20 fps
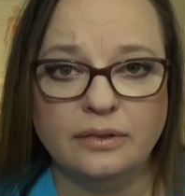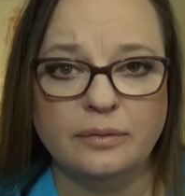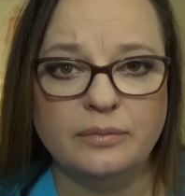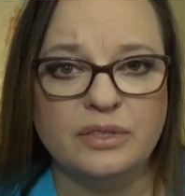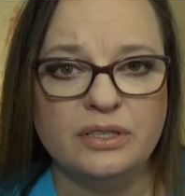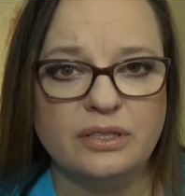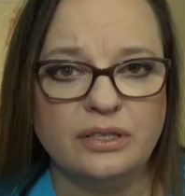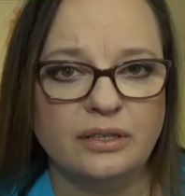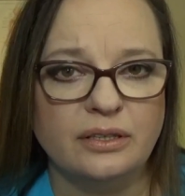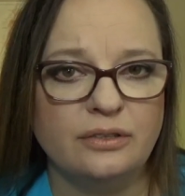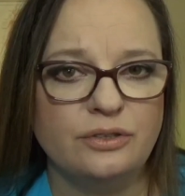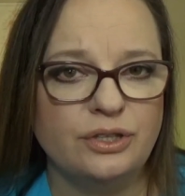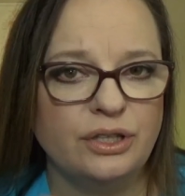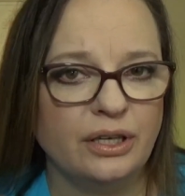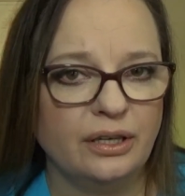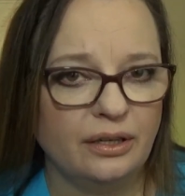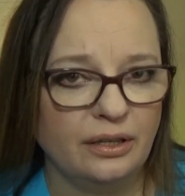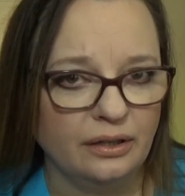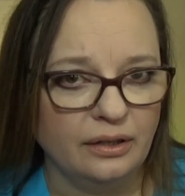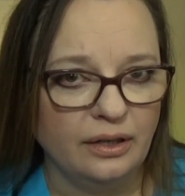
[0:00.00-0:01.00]
I'm just going to
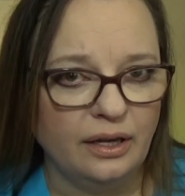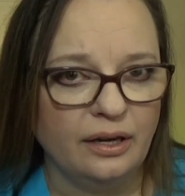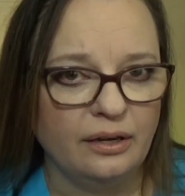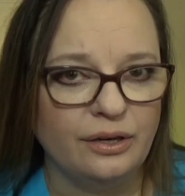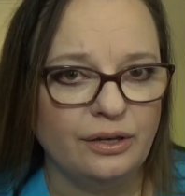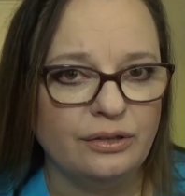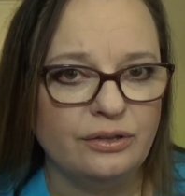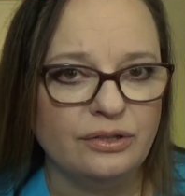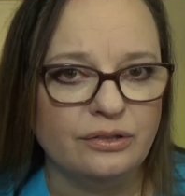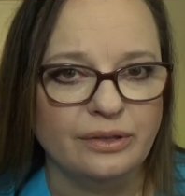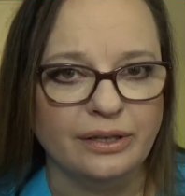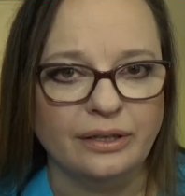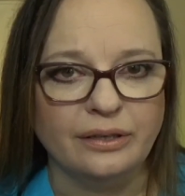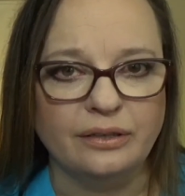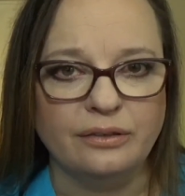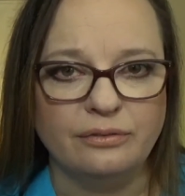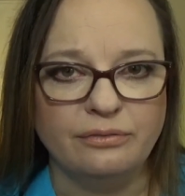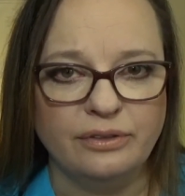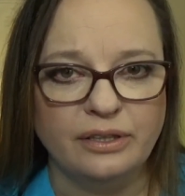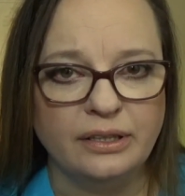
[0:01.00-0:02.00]
check in. How are you doing?
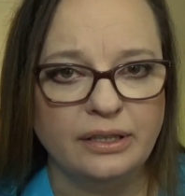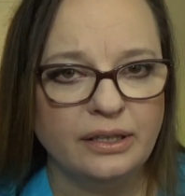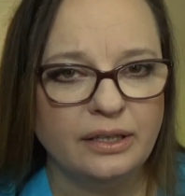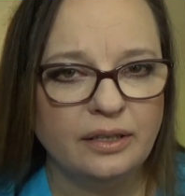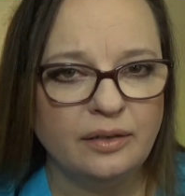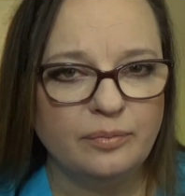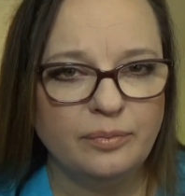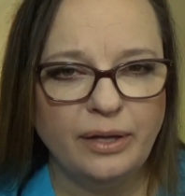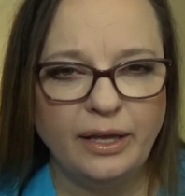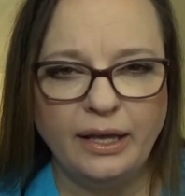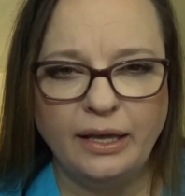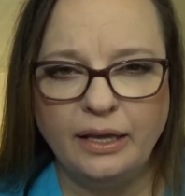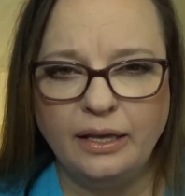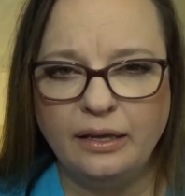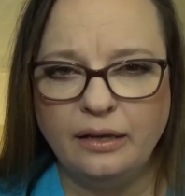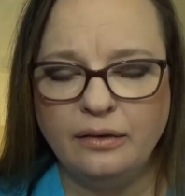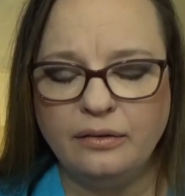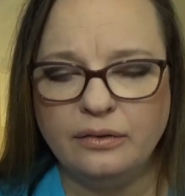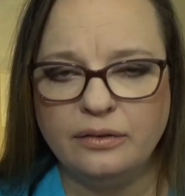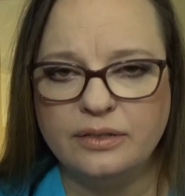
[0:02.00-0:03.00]
Are you feeling any
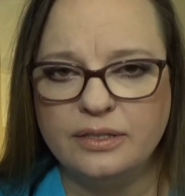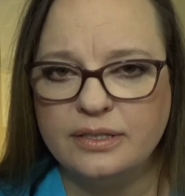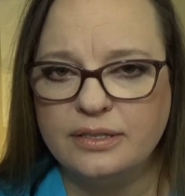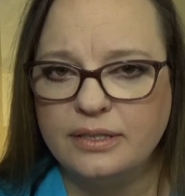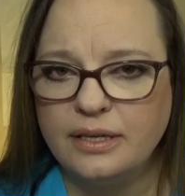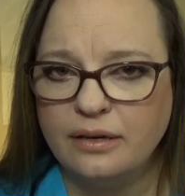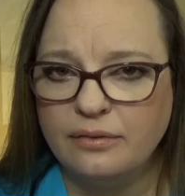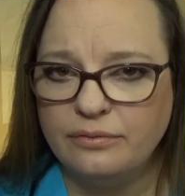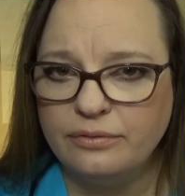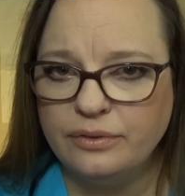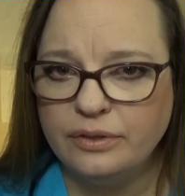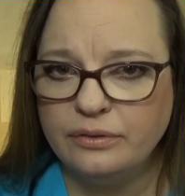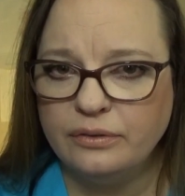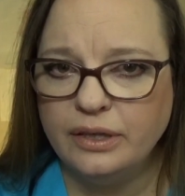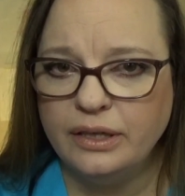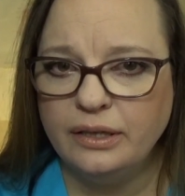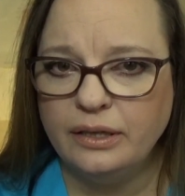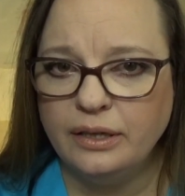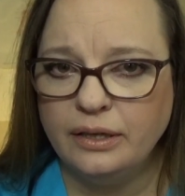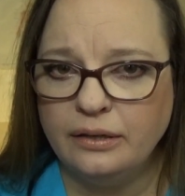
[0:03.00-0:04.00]
pain or discomfort
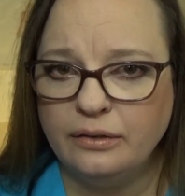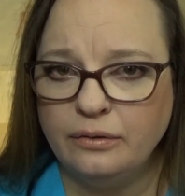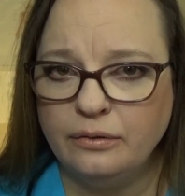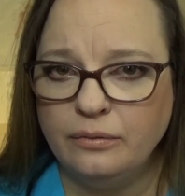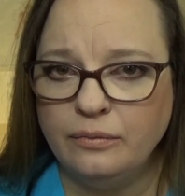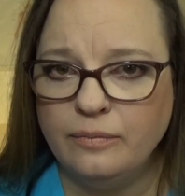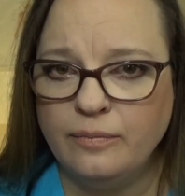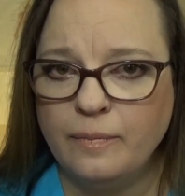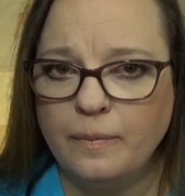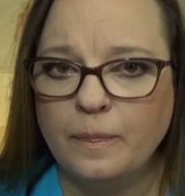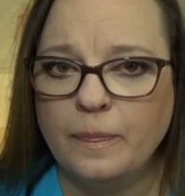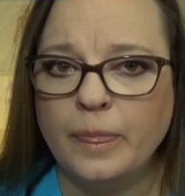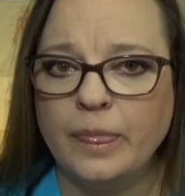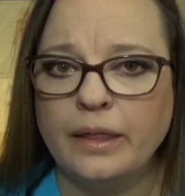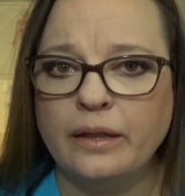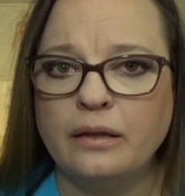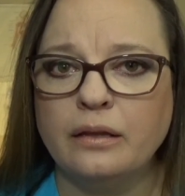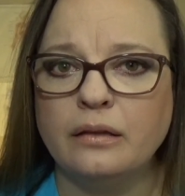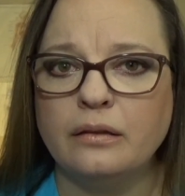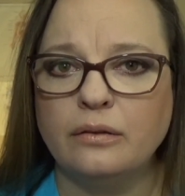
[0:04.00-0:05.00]
right now?
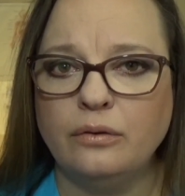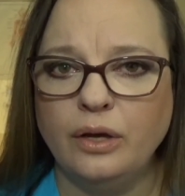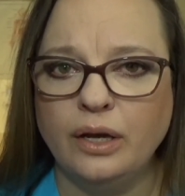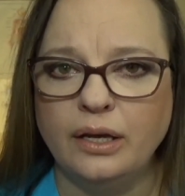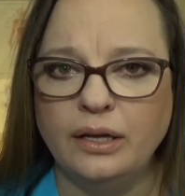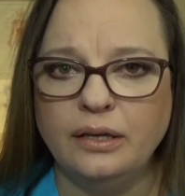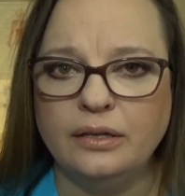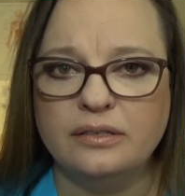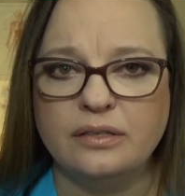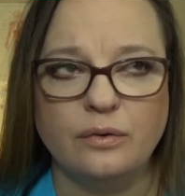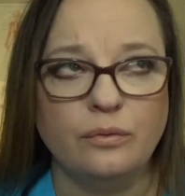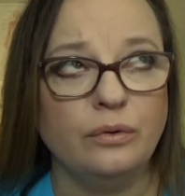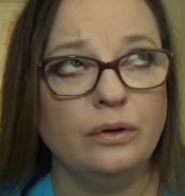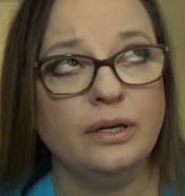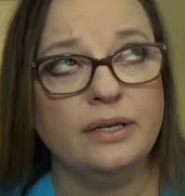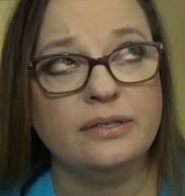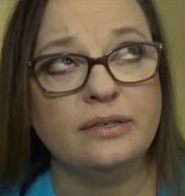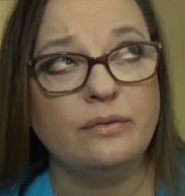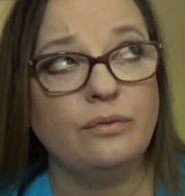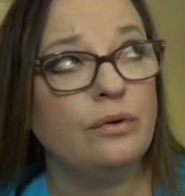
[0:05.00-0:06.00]
Okay, is
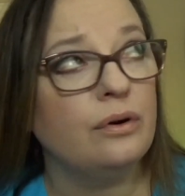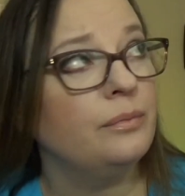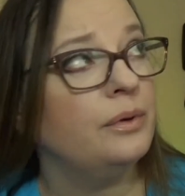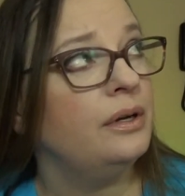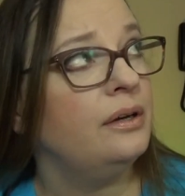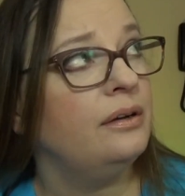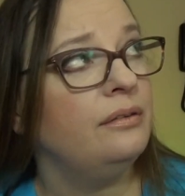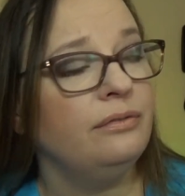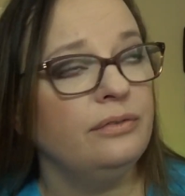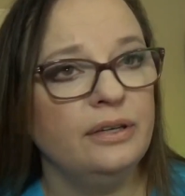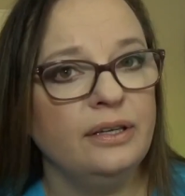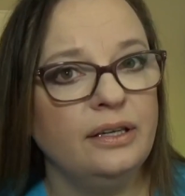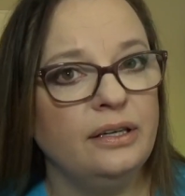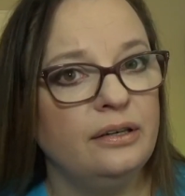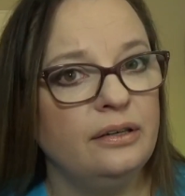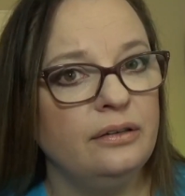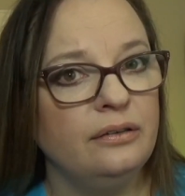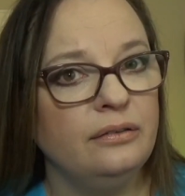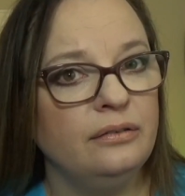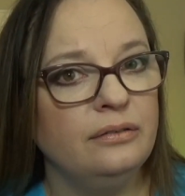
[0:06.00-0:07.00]
it warm enough in
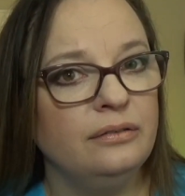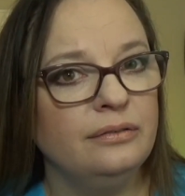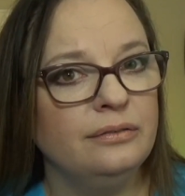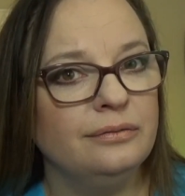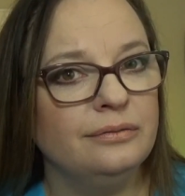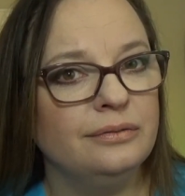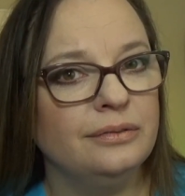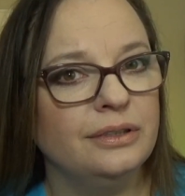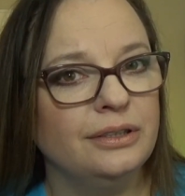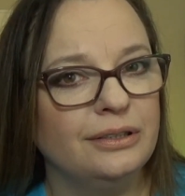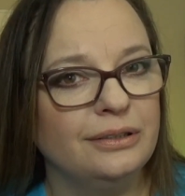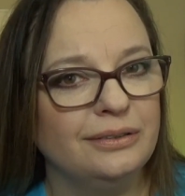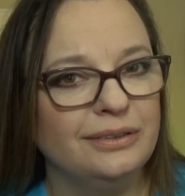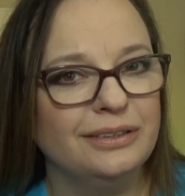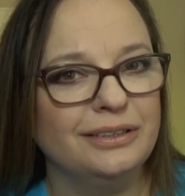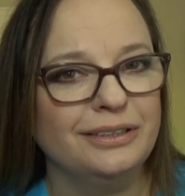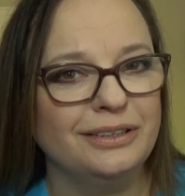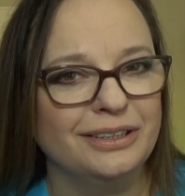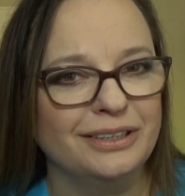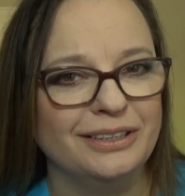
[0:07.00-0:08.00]
here?
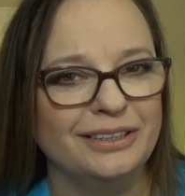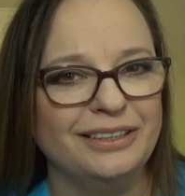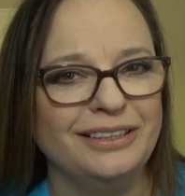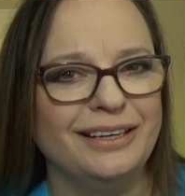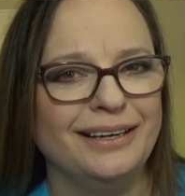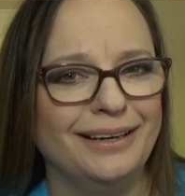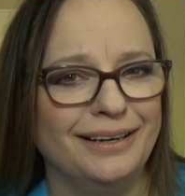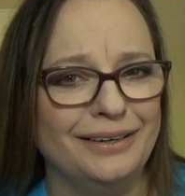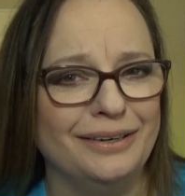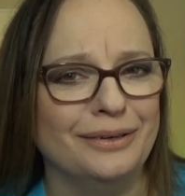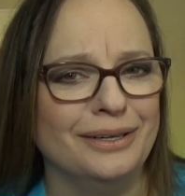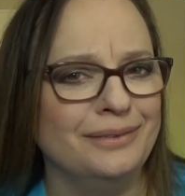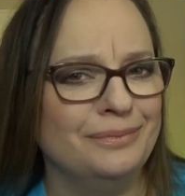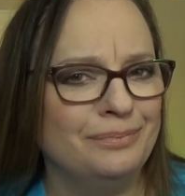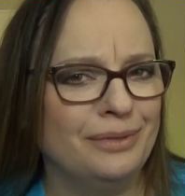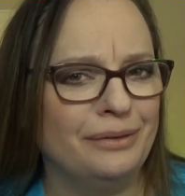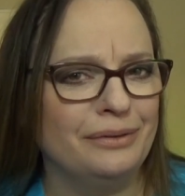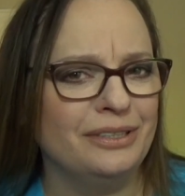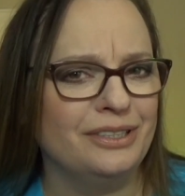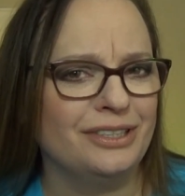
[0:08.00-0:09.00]
Good. Yeah, I know. I
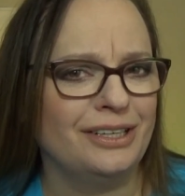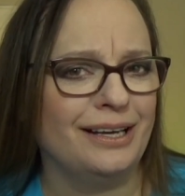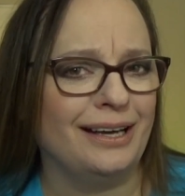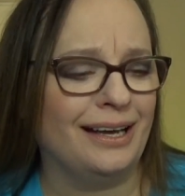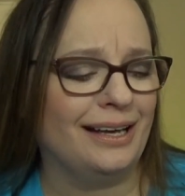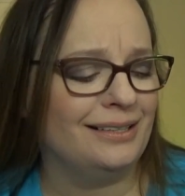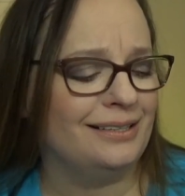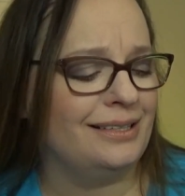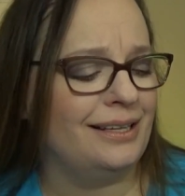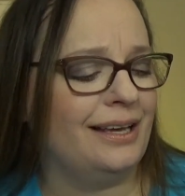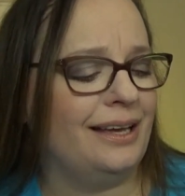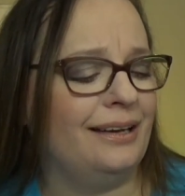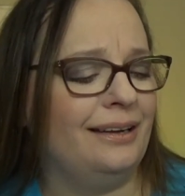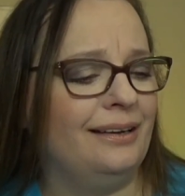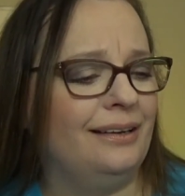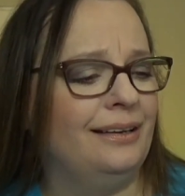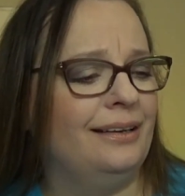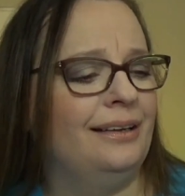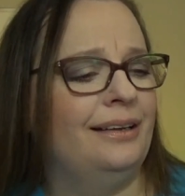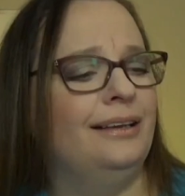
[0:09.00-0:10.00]
probably should have asked that
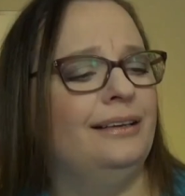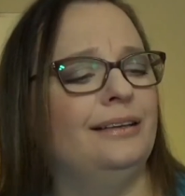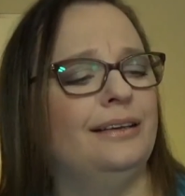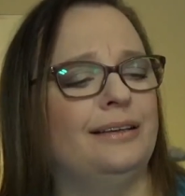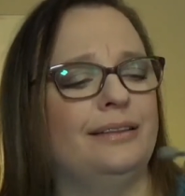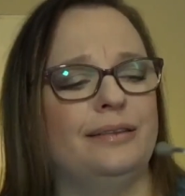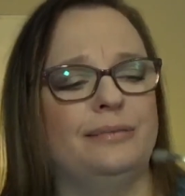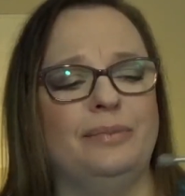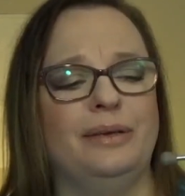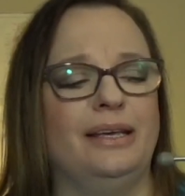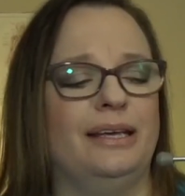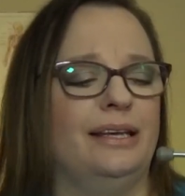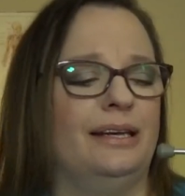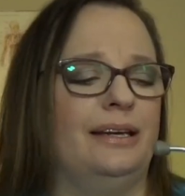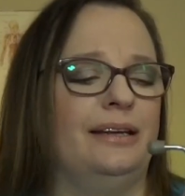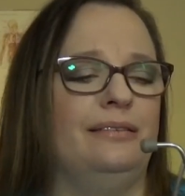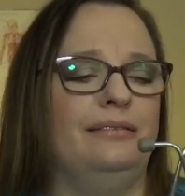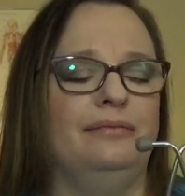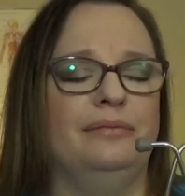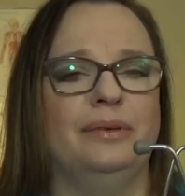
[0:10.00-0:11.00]
at the
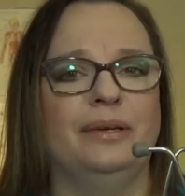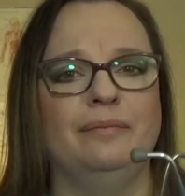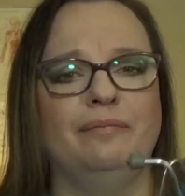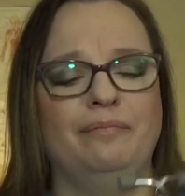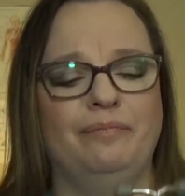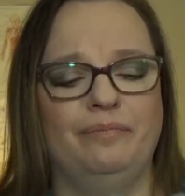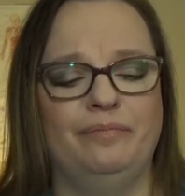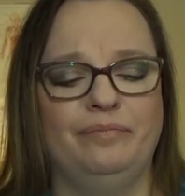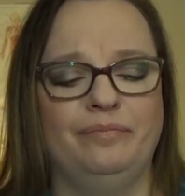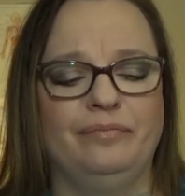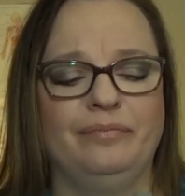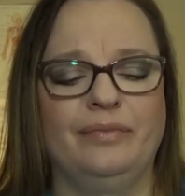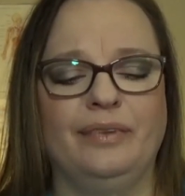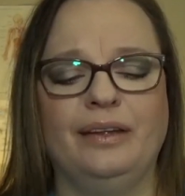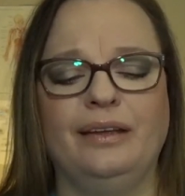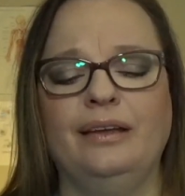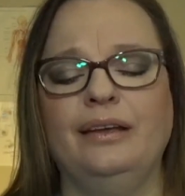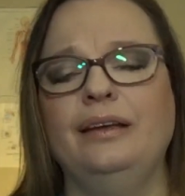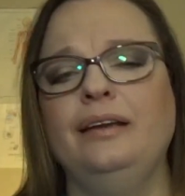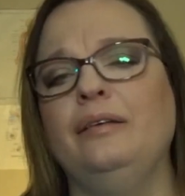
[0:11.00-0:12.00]
beginning, but
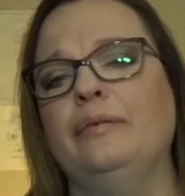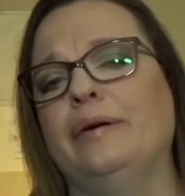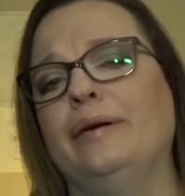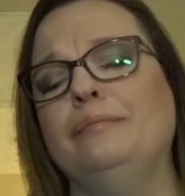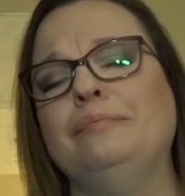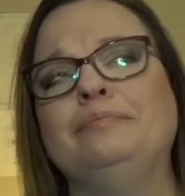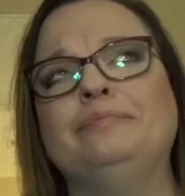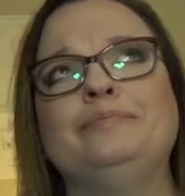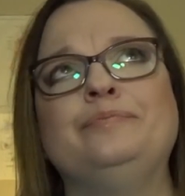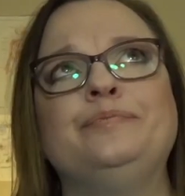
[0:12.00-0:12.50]
anyway.